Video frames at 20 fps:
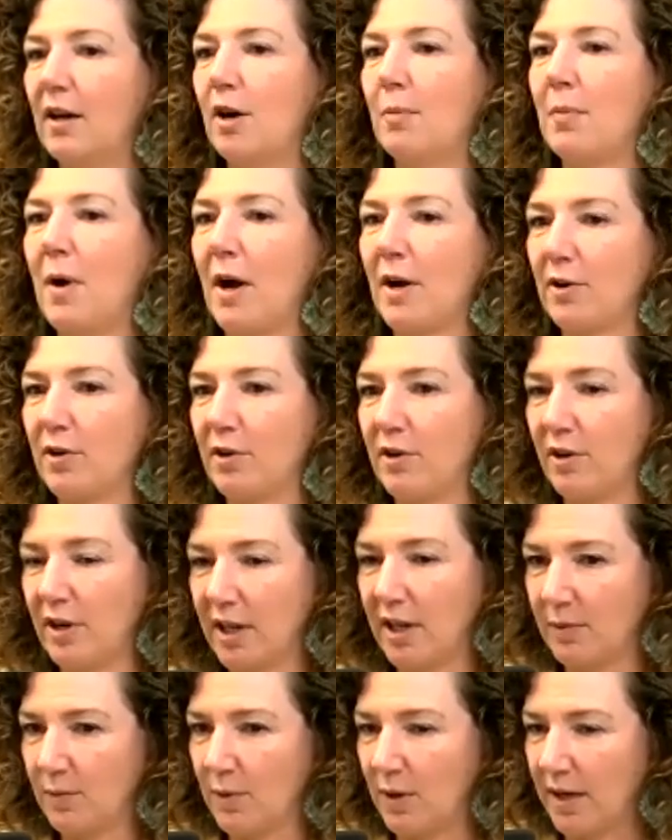
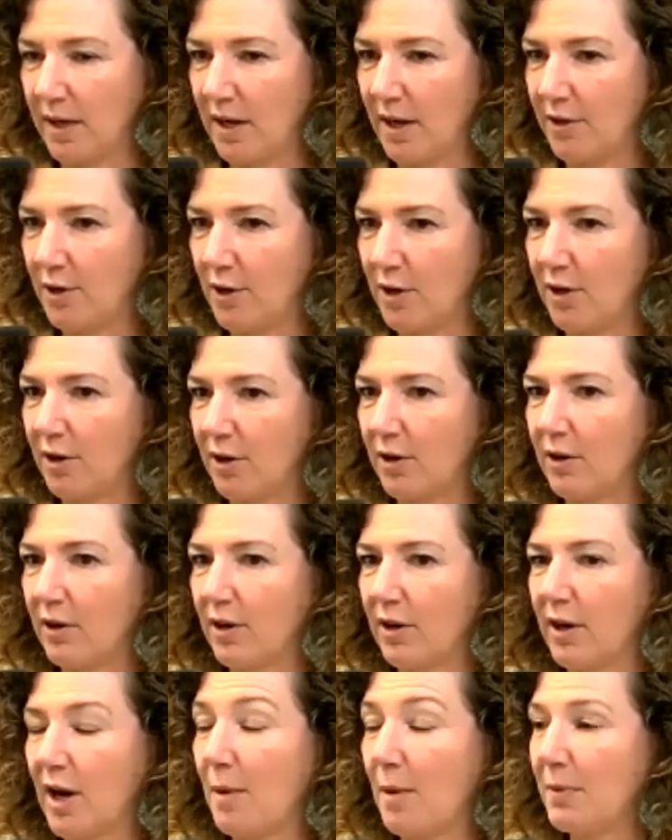monitoring what other
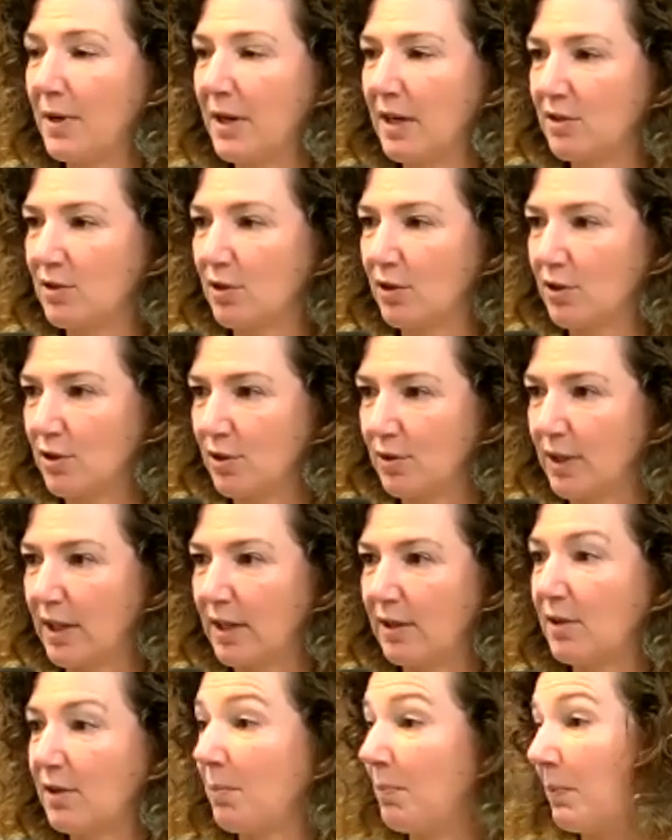companies are
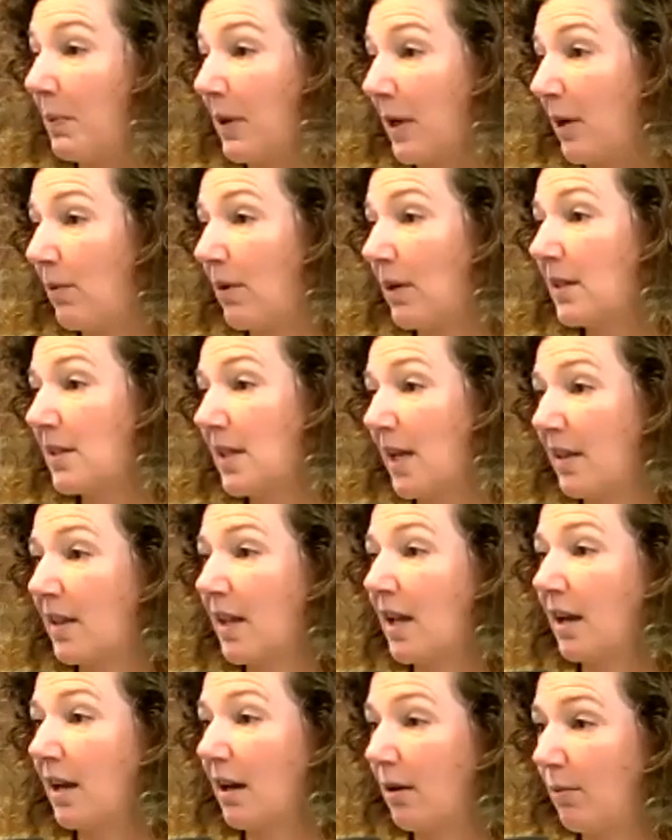doing, the big ones and the
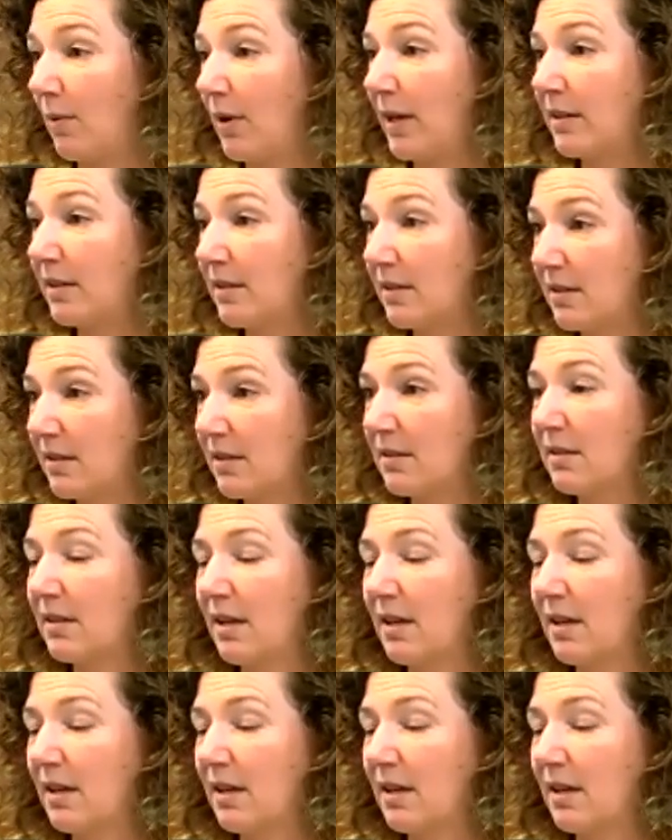little ones.